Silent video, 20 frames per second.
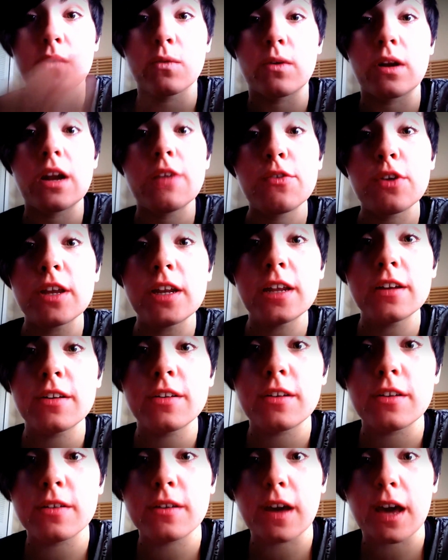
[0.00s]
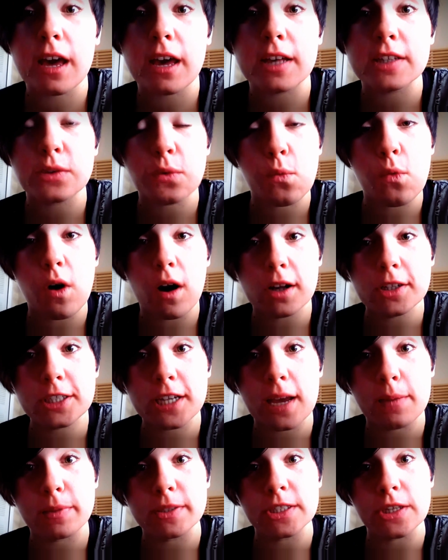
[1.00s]
Whatever you need to do, guys,
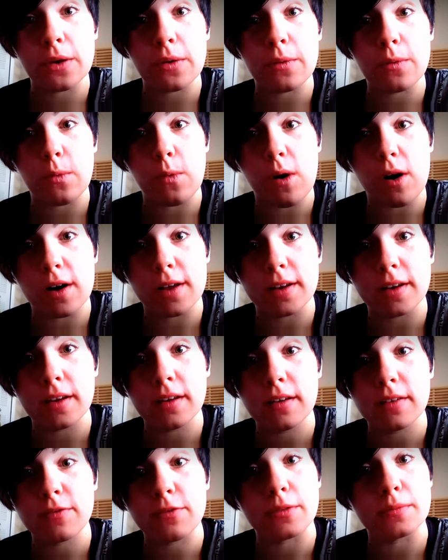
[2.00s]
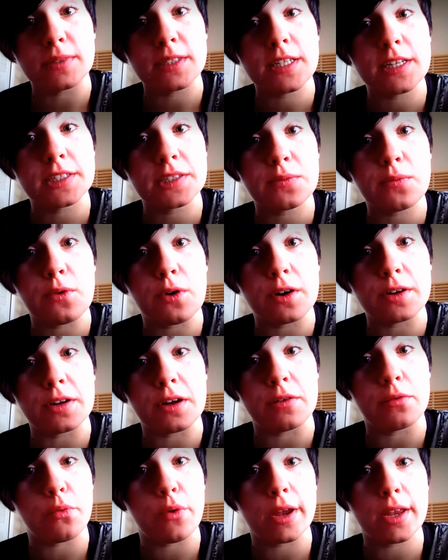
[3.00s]
watch episode 1 from season 1
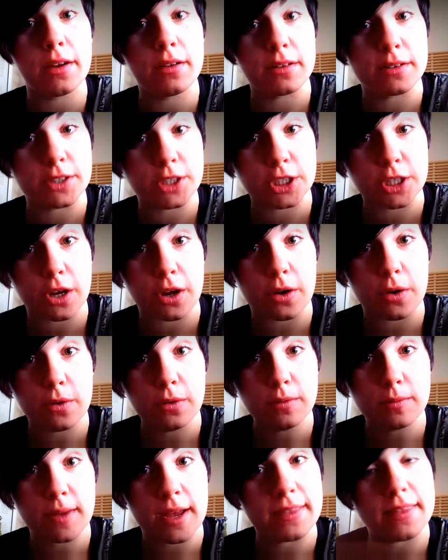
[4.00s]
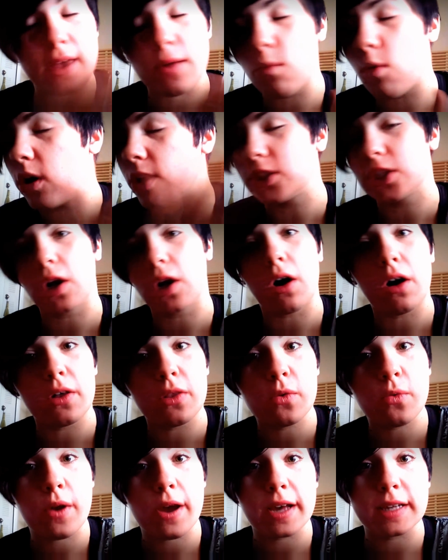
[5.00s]
of regular show and then watch all
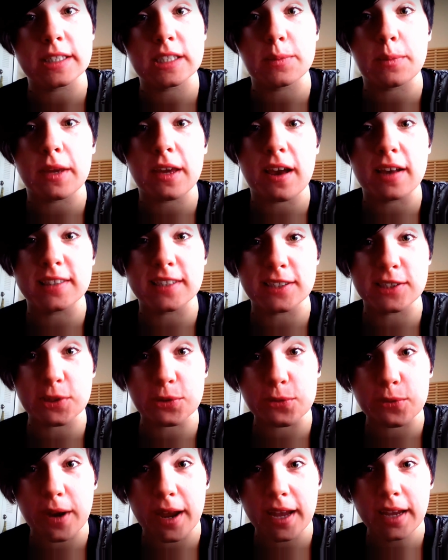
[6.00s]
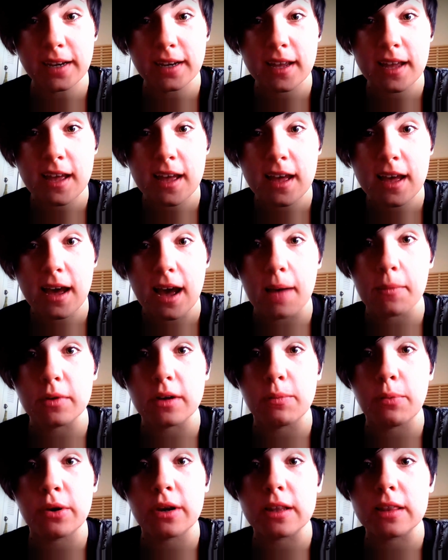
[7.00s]
the rest because it's great. I'm going
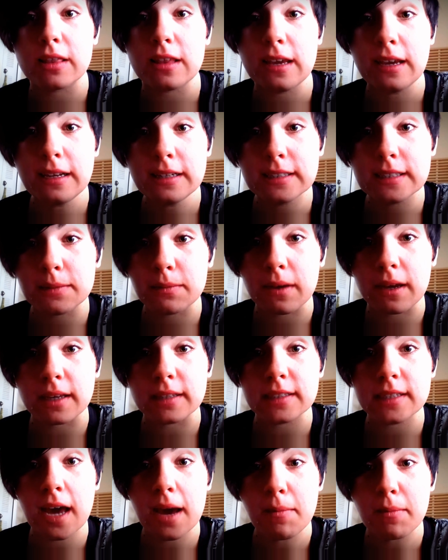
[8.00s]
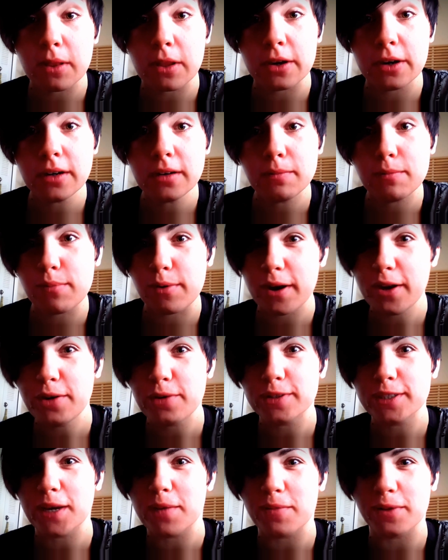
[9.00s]
to put a link to my Tumblr, brand
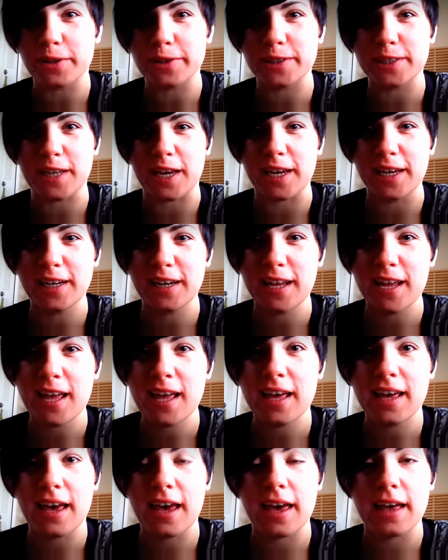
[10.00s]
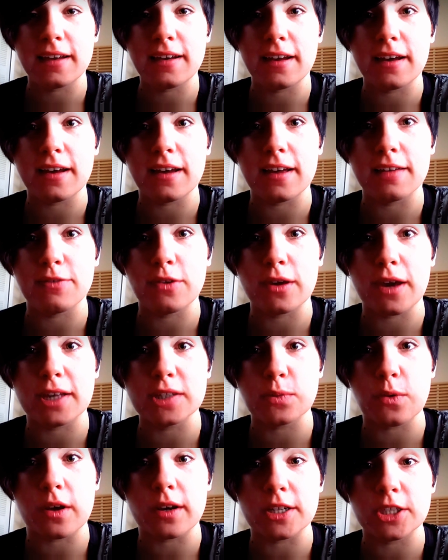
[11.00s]
new Tumblr site, and uh, if you
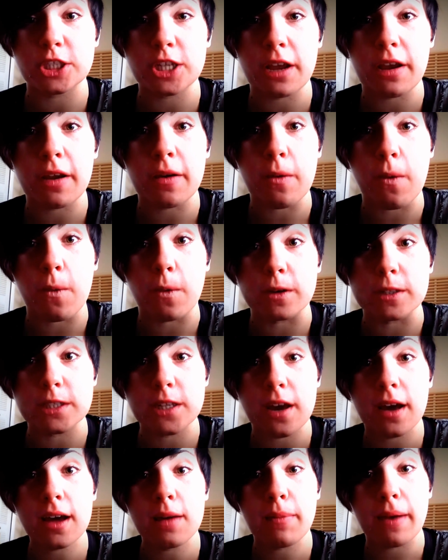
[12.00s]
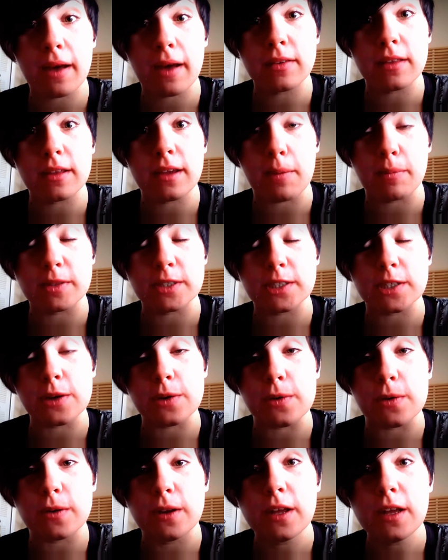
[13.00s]
guys want to share or talk about the
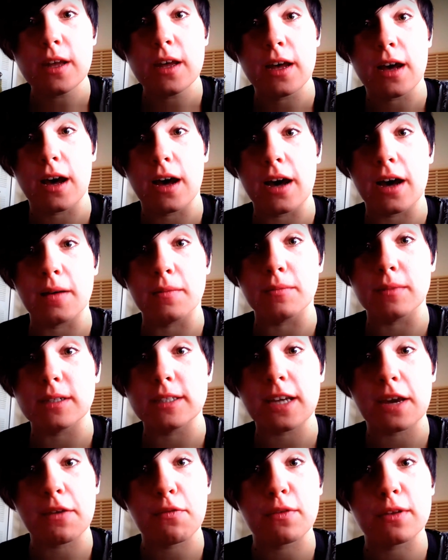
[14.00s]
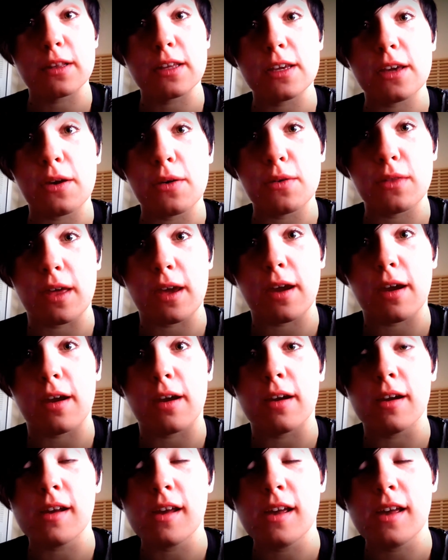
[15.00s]
episode, um, definitely go
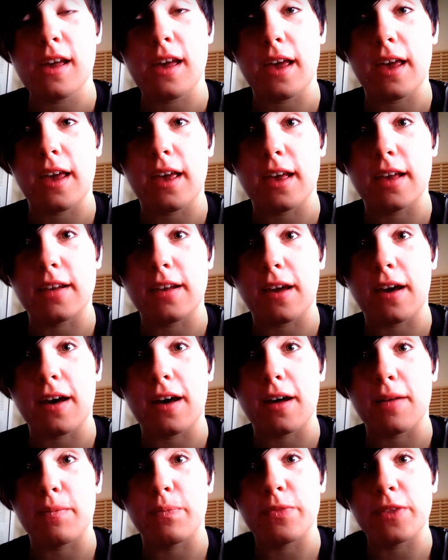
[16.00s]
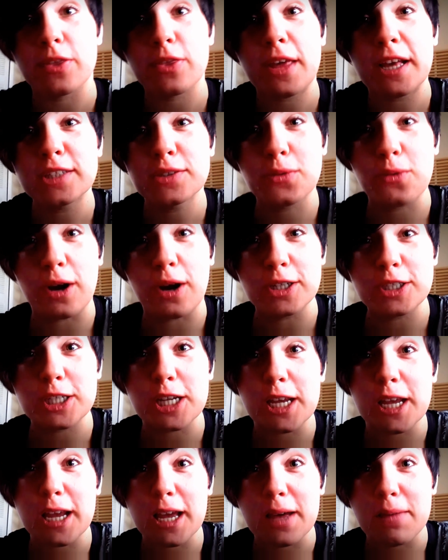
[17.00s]
there. And um, thanks for
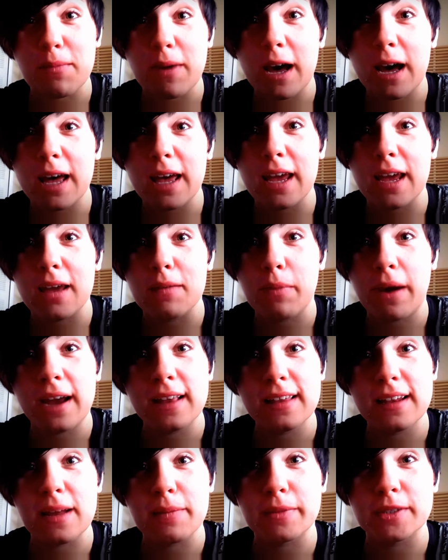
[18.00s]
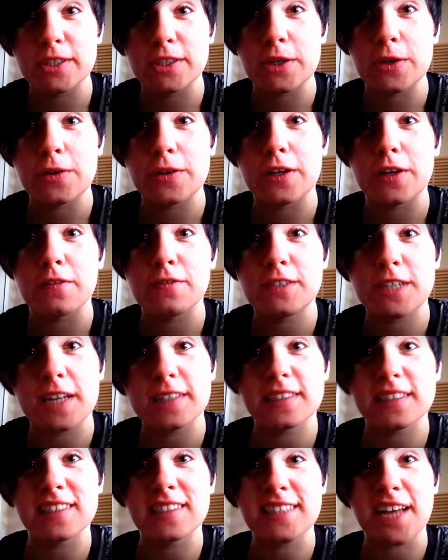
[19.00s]
watching my pilot episode of
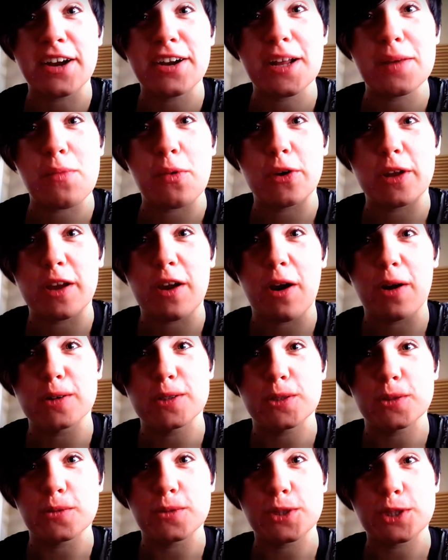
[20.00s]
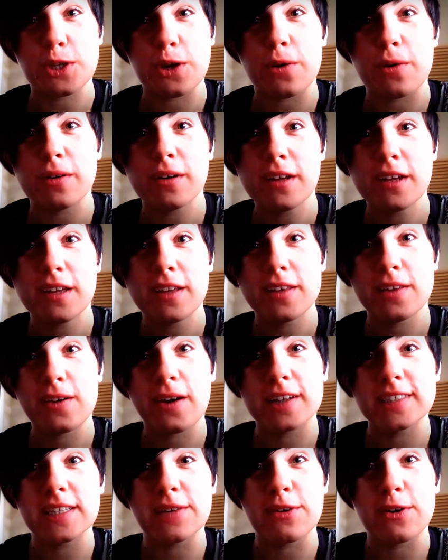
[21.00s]
Dez's Saturday morning cartoon show.
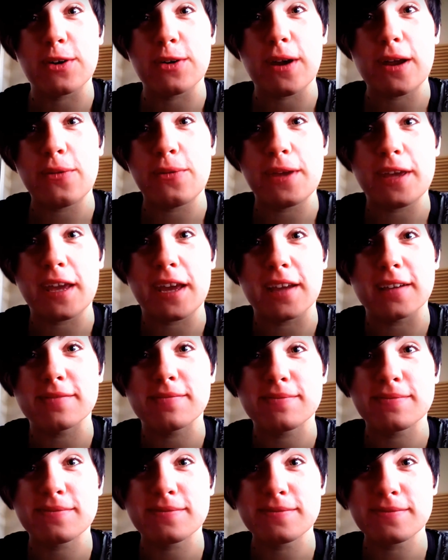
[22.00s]
You guys have a great weekend.